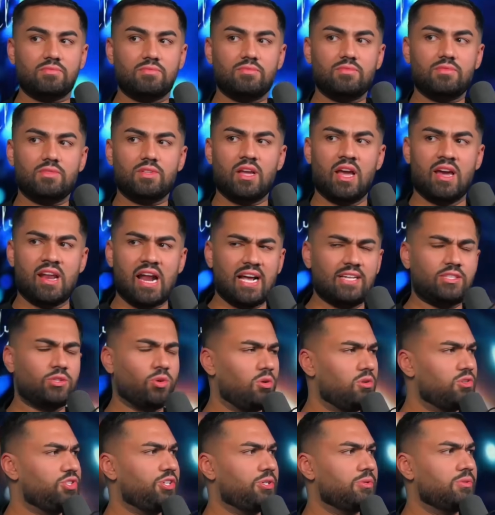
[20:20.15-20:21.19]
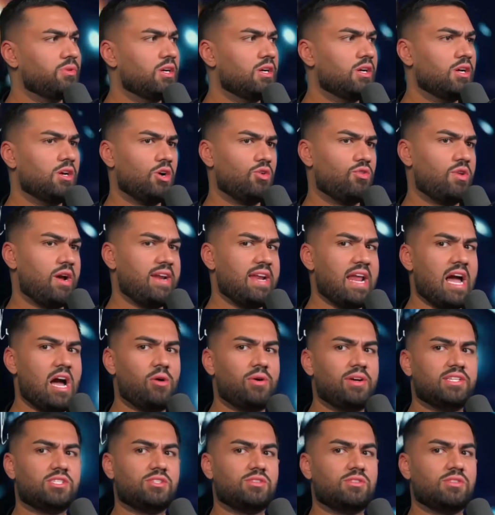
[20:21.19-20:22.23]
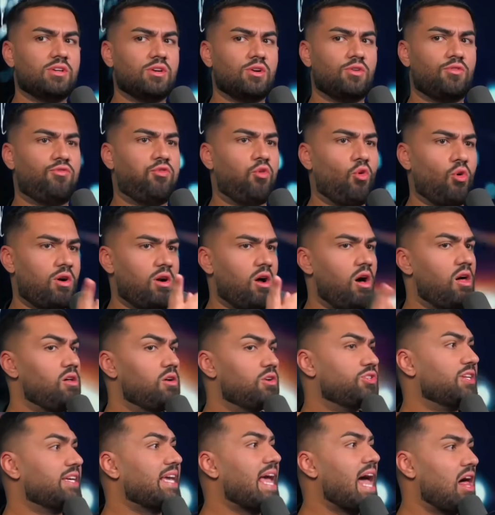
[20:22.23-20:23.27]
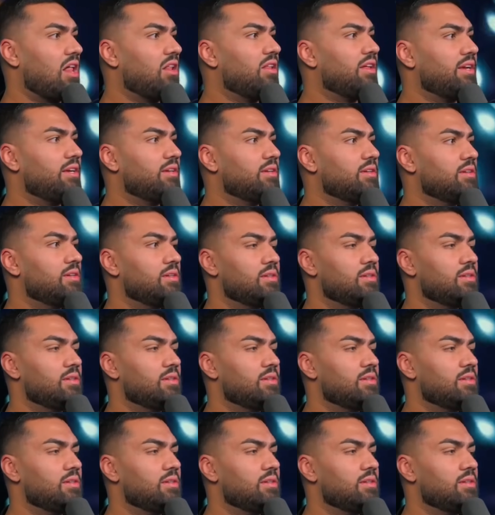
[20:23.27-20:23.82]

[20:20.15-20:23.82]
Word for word: Yeah. And I told you, right now it's four dollars a gallon.